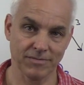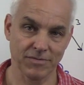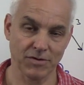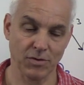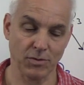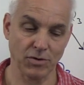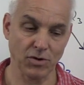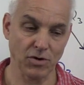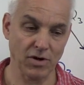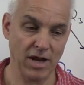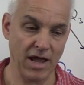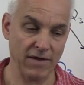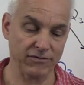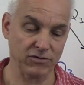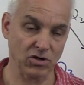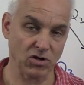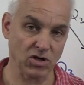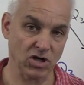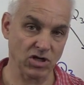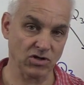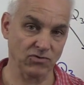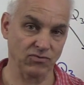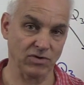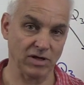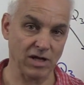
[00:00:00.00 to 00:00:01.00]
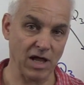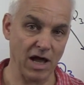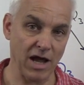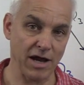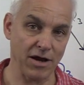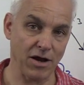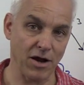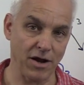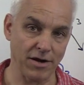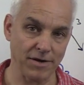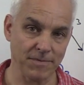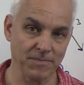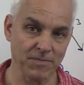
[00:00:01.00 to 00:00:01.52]
We don't have to just rely
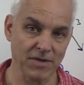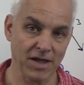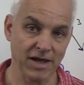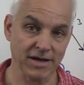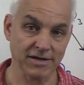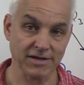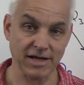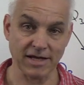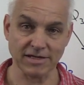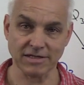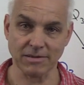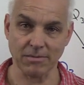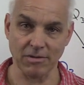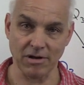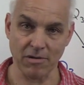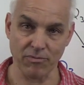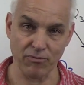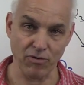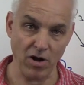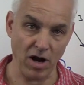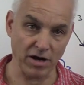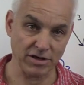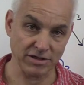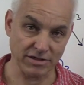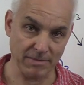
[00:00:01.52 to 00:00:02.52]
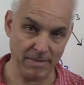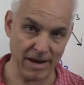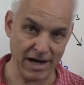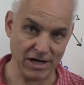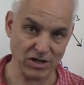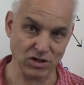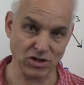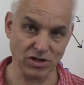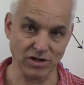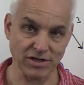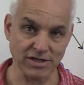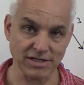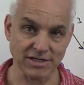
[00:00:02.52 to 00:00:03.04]
on decimal
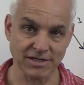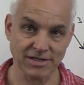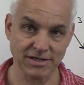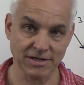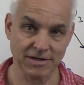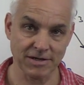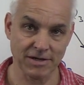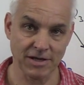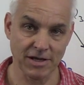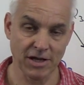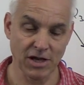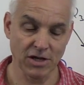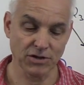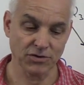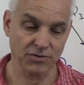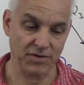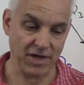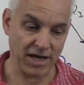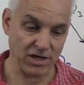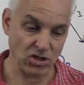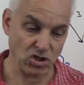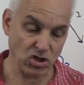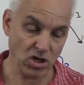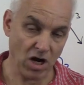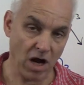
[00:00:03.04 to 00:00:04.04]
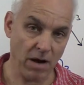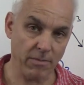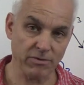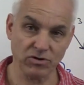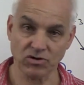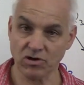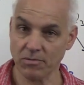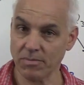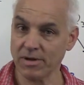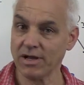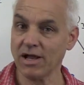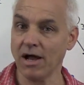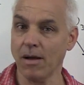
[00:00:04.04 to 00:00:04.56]
approximations. So that
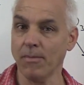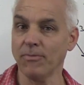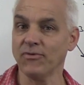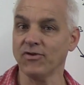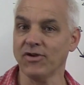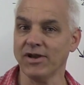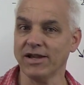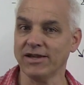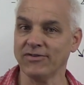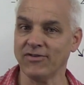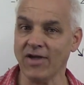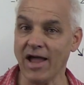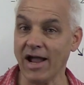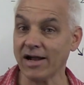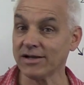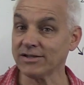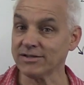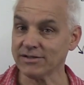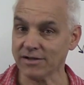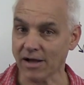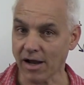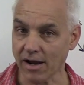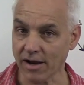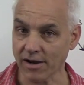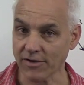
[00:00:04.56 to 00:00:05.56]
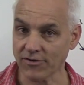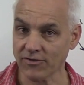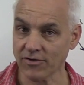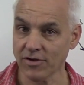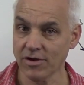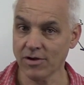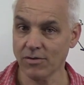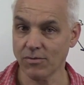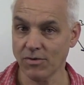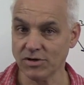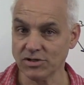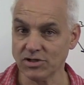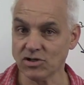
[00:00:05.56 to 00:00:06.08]
geometry becomes an exact science,
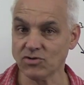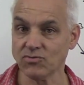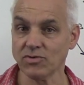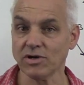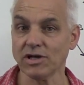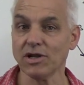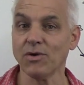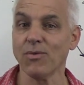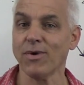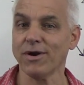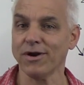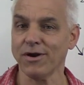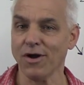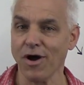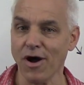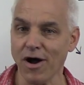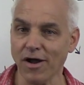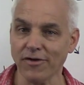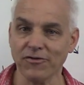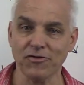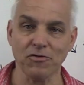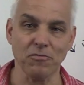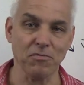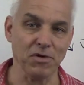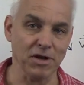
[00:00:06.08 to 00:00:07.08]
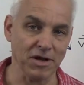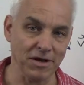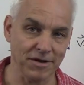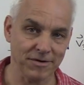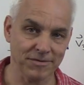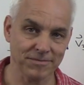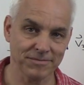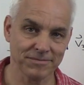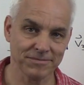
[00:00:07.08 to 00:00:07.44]
which is really what it ought to be.